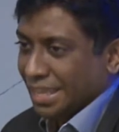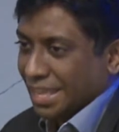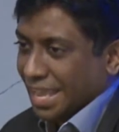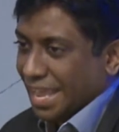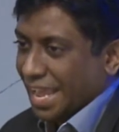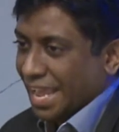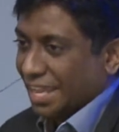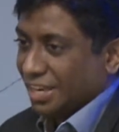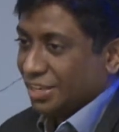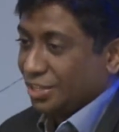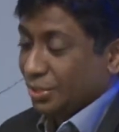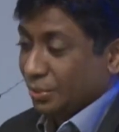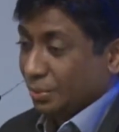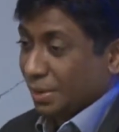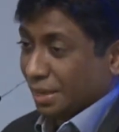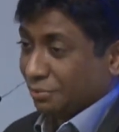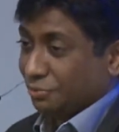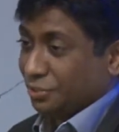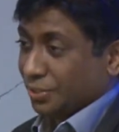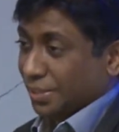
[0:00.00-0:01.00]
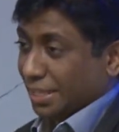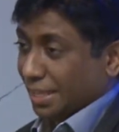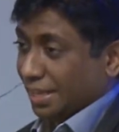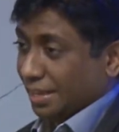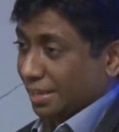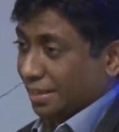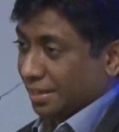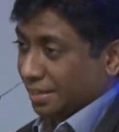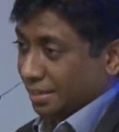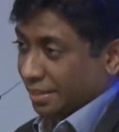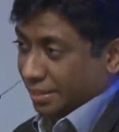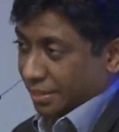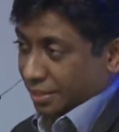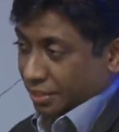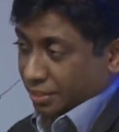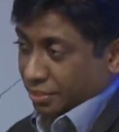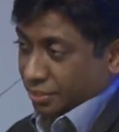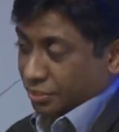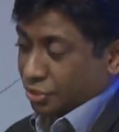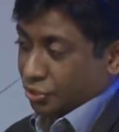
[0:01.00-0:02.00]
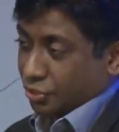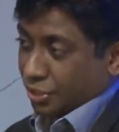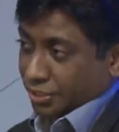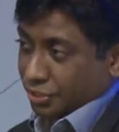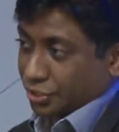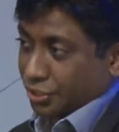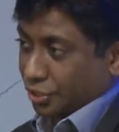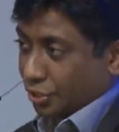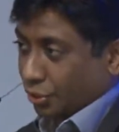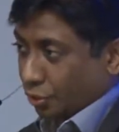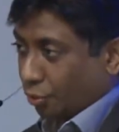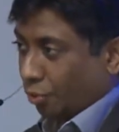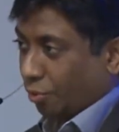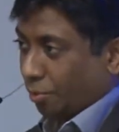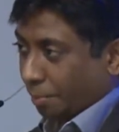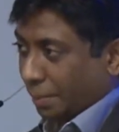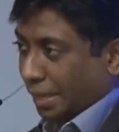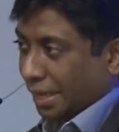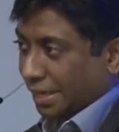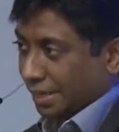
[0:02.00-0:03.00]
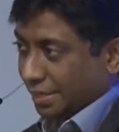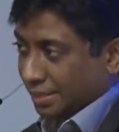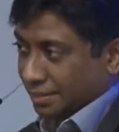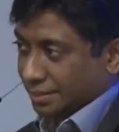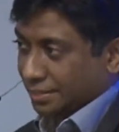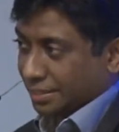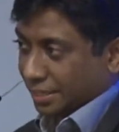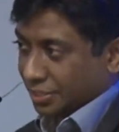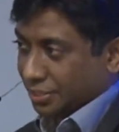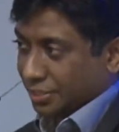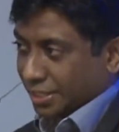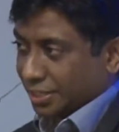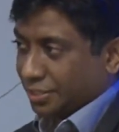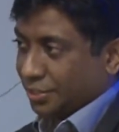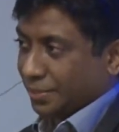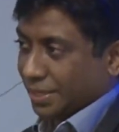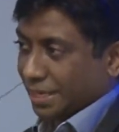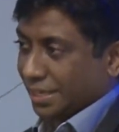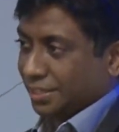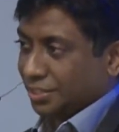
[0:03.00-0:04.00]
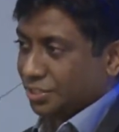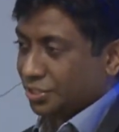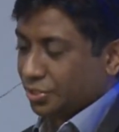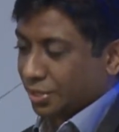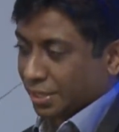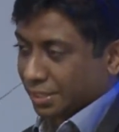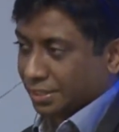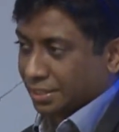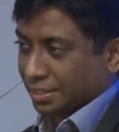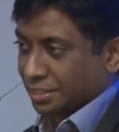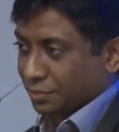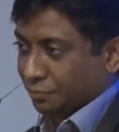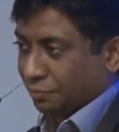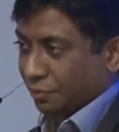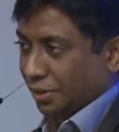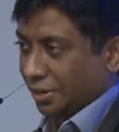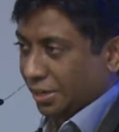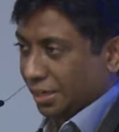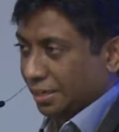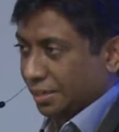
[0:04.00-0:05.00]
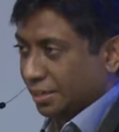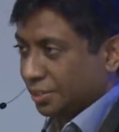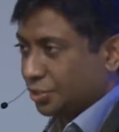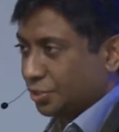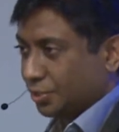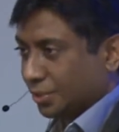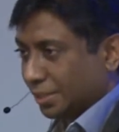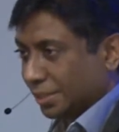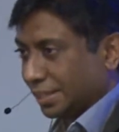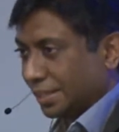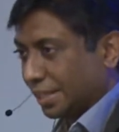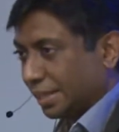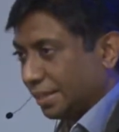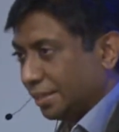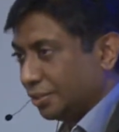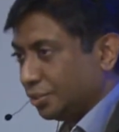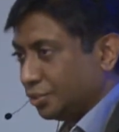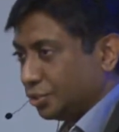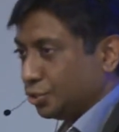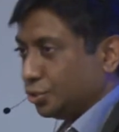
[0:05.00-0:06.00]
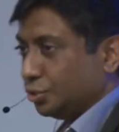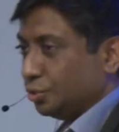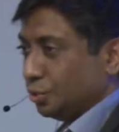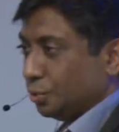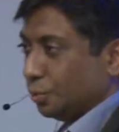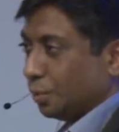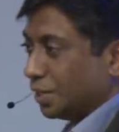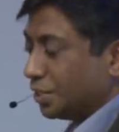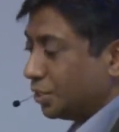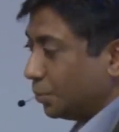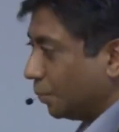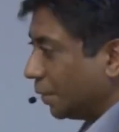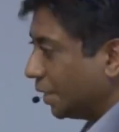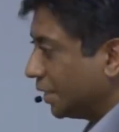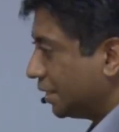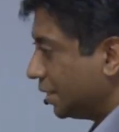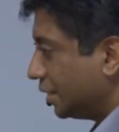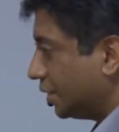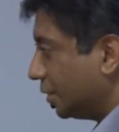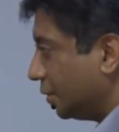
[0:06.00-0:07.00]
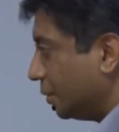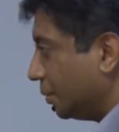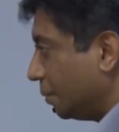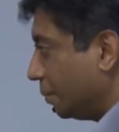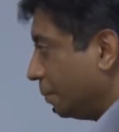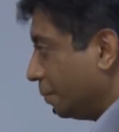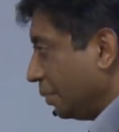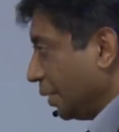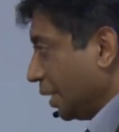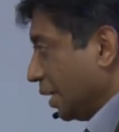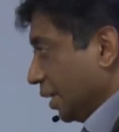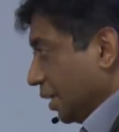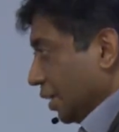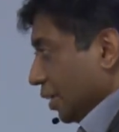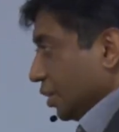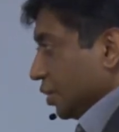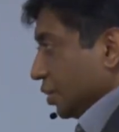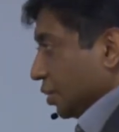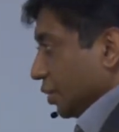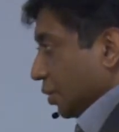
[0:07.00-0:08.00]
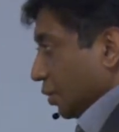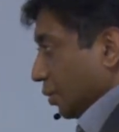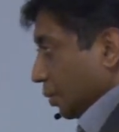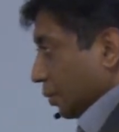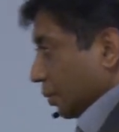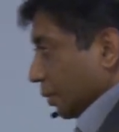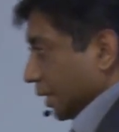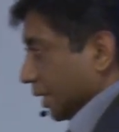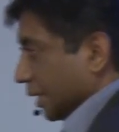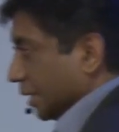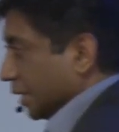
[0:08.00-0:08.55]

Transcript: and you have to then structure your mind such that you can instruct this very literal thing to do what you want it to do. So